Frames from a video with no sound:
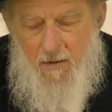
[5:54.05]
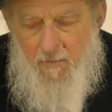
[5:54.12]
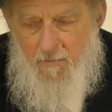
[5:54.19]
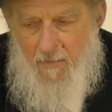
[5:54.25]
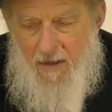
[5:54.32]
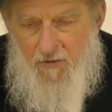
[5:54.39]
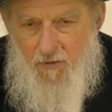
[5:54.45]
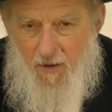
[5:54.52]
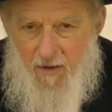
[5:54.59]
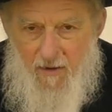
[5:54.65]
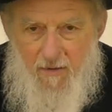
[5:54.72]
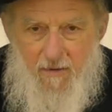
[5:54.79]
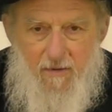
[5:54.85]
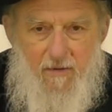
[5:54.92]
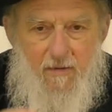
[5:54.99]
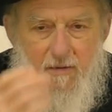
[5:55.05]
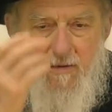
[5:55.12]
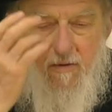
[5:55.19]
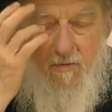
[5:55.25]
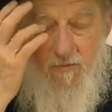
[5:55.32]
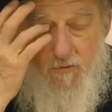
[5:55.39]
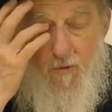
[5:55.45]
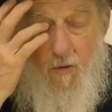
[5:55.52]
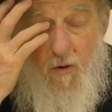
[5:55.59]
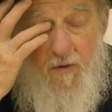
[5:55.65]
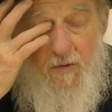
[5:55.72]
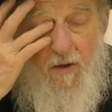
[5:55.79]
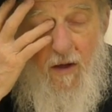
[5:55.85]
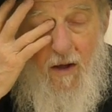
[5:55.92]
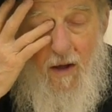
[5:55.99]
metric for
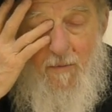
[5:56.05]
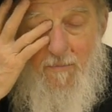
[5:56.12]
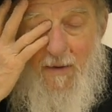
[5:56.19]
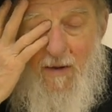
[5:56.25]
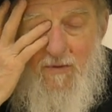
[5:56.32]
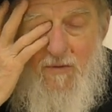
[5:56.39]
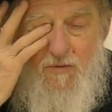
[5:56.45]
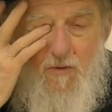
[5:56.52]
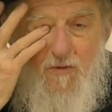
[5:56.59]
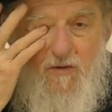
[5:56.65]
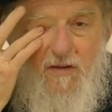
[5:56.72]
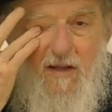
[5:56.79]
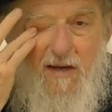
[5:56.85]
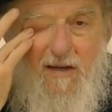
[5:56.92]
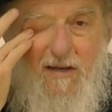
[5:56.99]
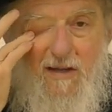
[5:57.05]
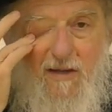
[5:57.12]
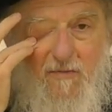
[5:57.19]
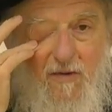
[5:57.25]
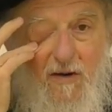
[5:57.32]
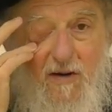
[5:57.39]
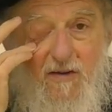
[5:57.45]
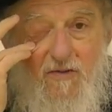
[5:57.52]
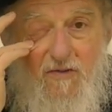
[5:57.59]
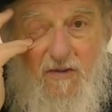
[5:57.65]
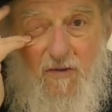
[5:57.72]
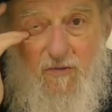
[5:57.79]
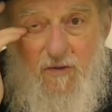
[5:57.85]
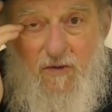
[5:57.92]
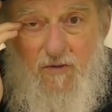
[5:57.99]
the amount of Jewish identity that various
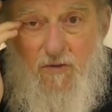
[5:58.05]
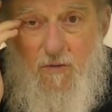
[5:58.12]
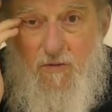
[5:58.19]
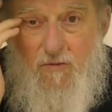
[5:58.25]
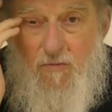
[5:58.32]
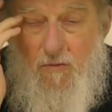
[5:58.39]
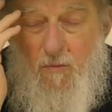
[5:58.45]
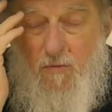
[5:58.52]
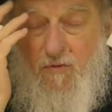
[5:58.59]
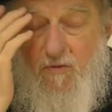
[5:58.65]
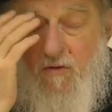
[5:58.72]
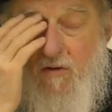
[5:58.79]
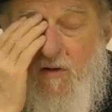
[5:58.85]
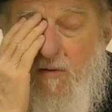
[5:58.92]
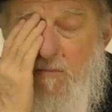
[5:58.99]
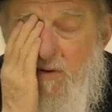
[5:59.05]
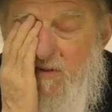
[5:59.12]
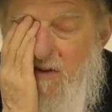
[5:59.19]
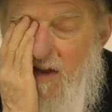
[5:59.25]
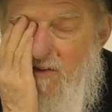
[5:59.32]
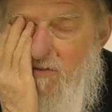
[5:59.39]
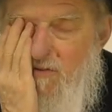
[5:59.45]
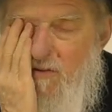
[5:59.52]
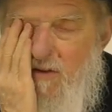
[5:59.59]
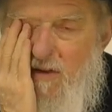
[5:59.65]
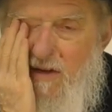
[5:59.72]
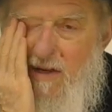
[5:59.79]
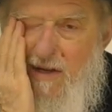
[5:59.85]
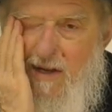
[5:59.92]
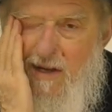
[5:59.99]
different Jewish groups possess.
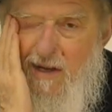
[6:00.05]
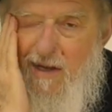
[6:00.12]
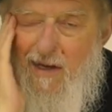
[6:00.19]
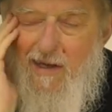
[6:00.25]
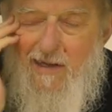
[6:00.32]
And I